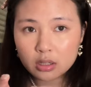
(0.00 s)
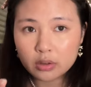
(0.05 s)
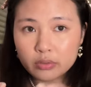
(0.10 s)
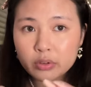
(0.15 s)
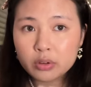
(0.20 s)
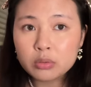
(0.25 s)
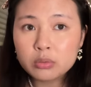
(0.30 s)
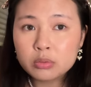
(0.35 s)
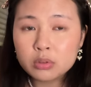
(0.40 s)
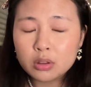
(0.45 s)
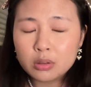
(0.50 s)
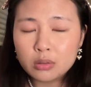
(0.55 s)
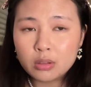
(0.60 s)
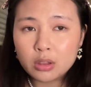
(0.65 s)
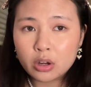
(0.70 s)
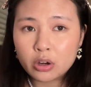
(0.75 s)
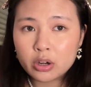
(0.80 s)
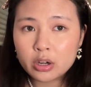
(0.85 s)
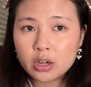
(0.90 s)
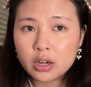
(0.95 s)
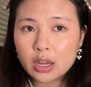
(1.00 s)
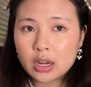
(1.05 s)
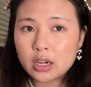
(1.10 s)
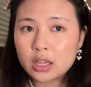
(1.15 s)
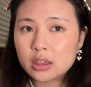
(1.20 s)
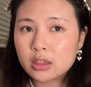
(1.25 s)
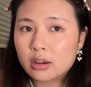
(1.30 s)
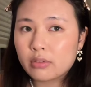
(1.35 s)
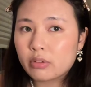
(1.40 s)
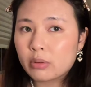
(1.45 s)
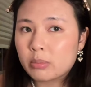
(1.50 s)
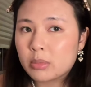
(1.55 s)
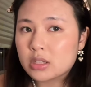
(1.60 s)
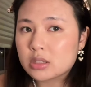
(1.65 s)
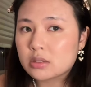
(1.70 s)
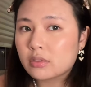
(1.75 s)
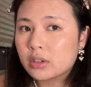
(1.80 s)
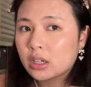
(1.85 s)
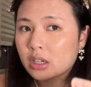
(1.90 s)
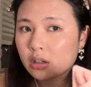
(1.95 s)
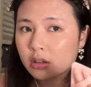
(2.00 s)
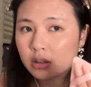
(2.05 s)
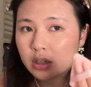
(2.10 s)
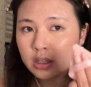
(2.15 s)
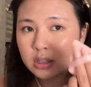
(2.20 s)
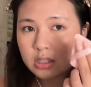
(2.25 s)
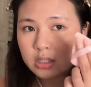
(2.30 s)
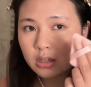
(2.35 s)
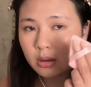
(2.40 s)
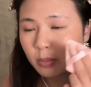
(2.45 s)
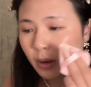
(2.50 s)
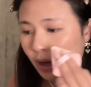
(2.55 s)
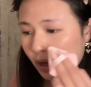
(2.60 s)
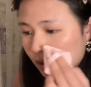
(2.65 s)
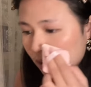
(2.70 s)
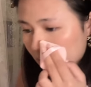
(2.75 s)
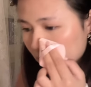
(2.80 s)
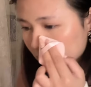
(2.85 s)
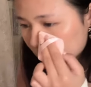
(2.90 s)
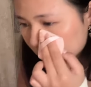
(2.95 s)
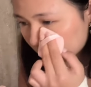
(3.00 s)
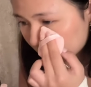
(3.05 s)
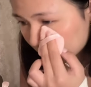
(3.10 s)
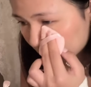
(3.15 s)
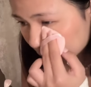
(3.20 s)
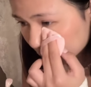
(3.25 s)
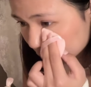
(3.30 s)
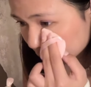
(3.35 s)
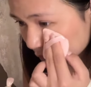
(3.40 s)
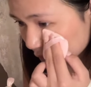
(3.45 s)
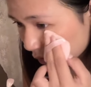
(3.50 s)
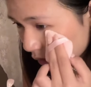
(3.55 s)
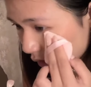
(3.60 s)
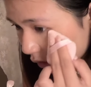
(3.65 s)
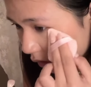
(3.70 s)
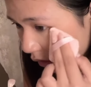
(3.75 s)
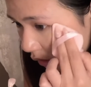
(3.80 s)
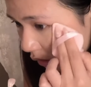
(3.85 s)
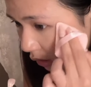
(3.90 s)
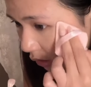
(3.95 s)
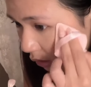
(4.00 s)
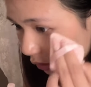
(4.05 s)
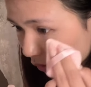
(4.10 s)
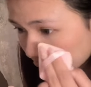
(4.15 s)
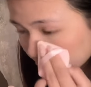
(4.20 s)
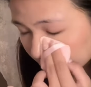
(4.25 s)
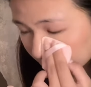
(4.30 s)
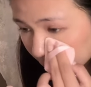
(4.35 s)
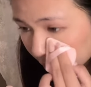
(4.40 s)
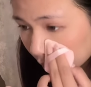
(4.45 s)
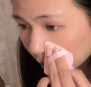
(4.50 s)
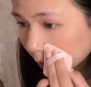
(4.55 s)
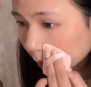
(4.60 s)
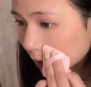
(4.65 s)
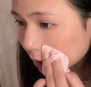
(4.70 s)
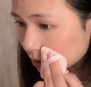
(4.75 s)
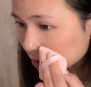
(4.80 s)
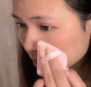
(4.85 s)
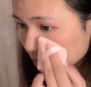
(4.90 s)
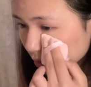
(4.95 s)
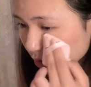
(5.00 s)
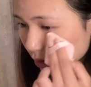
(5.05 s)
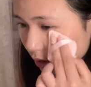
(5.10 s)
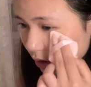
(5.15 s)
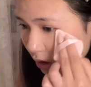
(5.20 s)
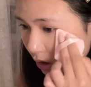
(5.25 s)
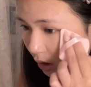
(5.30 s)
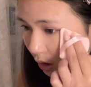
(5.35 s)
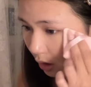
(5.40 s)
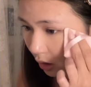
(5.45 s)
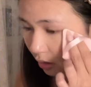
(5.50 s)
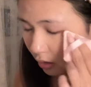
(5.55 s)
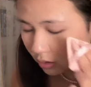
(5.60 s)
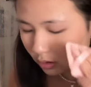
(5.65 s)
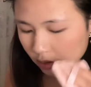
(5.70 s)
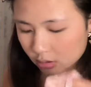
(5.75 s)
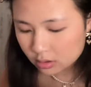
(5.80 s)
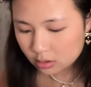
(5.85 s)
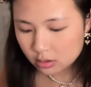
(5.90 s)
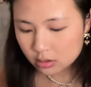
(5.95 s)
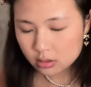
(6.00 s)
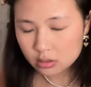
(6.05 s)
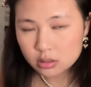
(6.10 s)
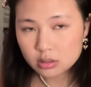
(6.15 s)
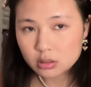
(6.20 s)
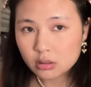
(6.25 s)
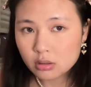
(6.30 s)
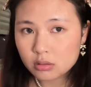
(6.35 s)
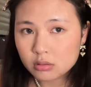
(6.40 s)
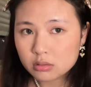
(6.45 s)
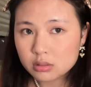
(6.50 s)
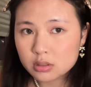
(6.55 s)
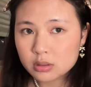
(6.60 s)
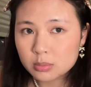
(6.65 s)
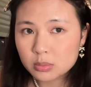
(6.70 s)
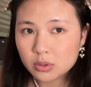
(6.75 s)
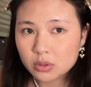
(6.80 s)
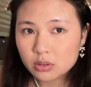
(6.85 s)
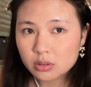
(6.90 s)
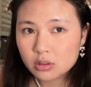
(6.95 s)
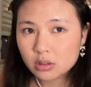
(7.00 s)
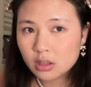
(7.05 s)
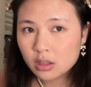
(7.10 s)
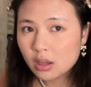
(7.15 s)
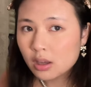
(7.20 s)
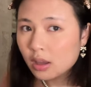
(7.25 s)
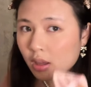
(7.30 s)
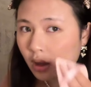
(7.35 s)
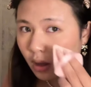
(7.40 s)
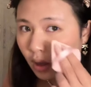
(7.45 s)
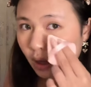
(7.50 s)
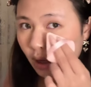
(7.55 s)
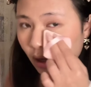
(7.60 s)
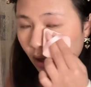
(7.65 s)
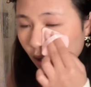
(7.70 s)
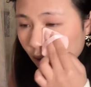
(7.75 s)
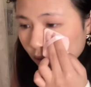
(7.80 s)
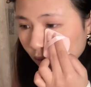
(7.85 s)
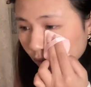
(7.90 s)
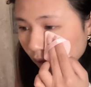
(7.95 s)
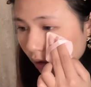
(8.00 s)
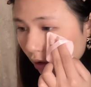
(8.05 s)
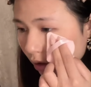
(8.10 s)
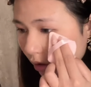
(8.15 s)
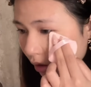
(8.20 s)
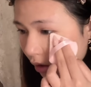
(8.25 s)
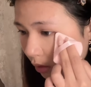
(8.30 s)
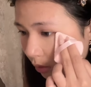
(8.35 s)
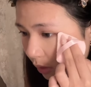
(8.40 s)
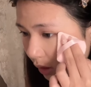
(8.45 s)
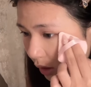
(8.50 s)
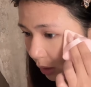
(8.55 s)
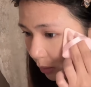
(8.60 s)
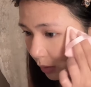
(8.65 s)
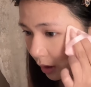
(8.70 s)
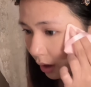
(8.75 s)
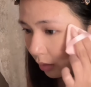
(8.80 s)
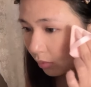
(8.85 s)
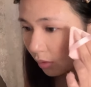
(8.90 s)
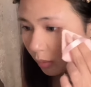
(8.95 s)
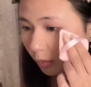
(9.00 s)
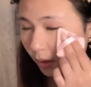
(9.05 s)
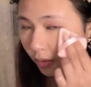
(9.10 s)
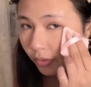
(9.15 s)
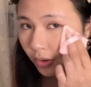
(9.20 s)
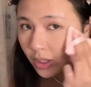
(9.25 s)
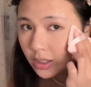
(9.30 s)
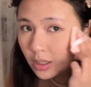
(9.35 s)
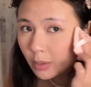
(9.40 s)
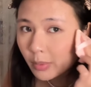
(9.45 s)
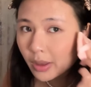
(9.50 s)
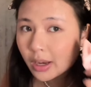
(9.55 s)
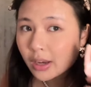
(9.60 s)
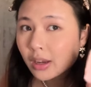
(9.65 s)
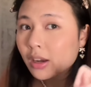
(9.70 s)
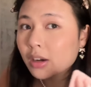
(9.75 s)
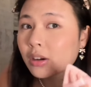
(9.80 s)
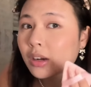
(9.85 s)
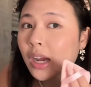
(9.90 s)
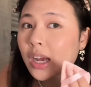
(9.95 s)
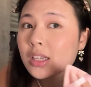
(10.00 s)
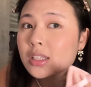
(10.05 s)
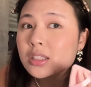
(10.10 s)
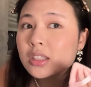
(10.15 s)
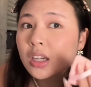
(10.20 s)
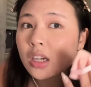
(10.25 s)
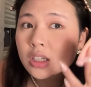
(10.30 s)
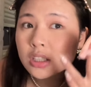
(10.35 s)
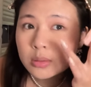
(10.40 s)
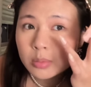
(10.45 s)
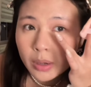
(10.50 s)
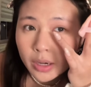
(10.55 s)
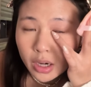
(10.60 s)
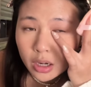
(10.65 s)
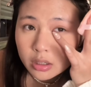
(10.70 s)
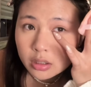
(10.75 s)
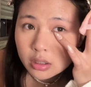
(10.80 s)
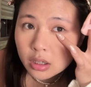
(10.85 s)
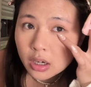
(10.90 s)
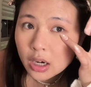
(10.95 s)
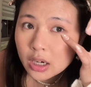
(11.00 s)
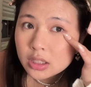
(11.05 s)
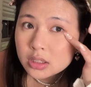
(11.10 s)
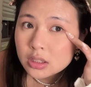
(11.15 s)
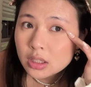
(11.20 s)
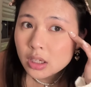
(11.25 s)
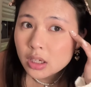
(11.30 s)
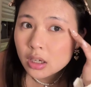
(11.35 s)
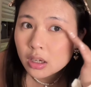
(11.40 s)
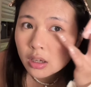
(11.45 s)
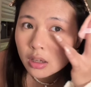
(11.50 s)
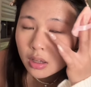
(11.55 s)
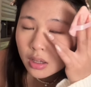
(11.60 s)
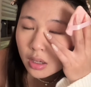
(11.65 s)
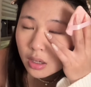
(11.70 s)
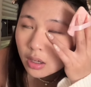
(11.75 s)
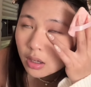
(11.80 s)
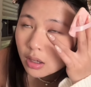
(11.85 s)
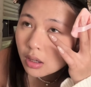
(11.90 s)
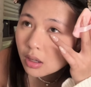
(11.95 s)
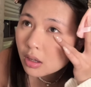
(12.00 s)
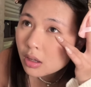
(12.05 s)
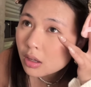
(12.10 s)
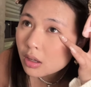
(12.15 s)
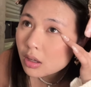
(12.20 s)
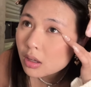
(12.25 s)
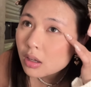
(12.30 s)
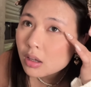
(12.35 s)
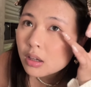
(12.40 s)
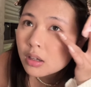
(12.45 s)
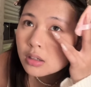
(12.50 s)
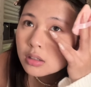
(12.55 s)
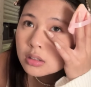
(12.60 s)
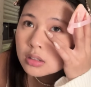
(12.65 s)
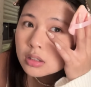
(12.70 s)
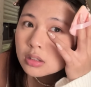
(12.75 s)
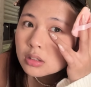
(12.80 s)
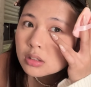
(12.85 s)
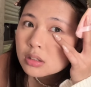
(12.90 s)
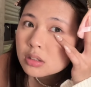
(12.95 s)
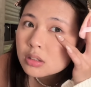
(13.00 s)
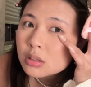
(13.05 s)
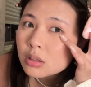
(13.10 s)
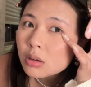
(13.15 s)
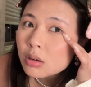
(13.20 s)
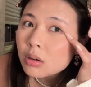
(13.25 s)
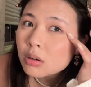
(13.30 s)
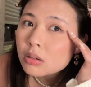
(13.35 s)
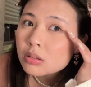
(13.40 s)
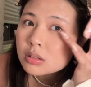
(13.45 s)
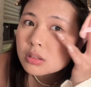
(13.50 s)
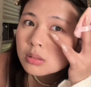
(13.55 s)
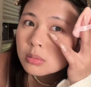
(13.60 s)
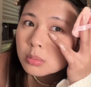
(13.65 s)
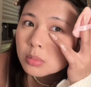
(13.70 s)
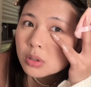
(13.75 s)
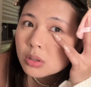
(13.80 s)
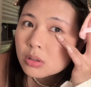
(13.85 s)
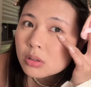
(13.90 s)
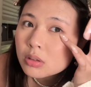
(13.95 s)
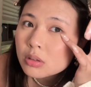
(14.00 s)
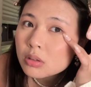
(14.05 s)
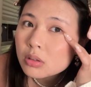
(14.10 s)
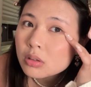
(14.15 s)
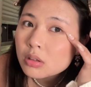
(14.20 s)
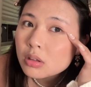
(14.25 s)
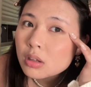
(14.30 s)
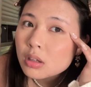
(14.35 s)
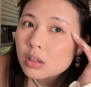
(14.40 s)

If you learn anything from this video, it's to buy this because it literally makes your skin so smooth. And when I meet up with my friends, I'm like, can you guys touch my under eyes? Like, it's just so smooth.